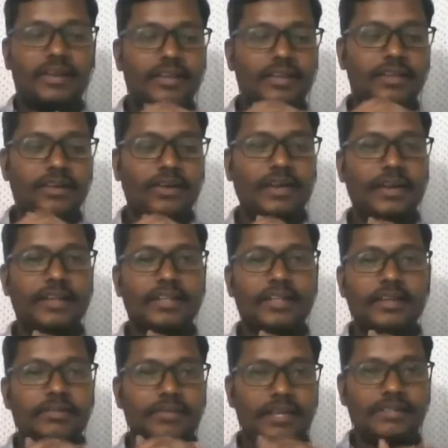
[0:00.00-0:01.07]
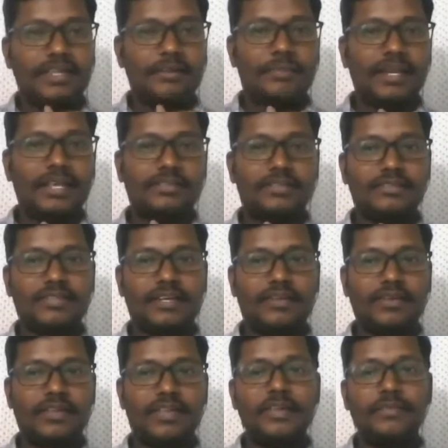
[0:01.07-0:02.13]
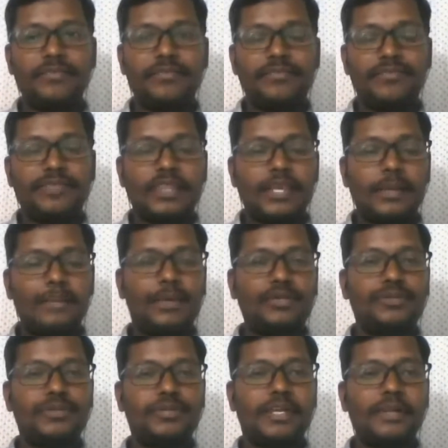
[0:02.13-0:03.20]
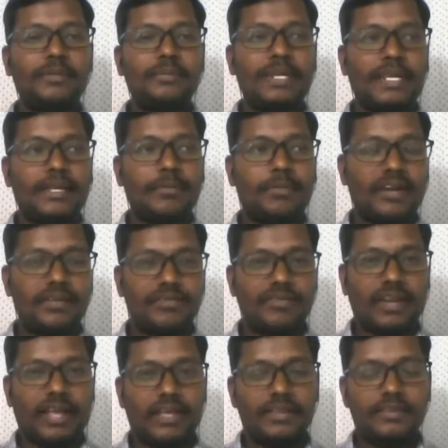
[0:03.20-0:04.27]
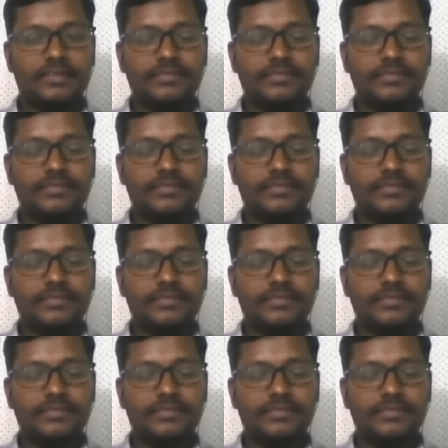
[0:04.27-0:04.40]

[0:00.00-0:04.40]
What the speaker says: Yeah, go ahead. For example, as I said, okay, a picture can be like a butterfly.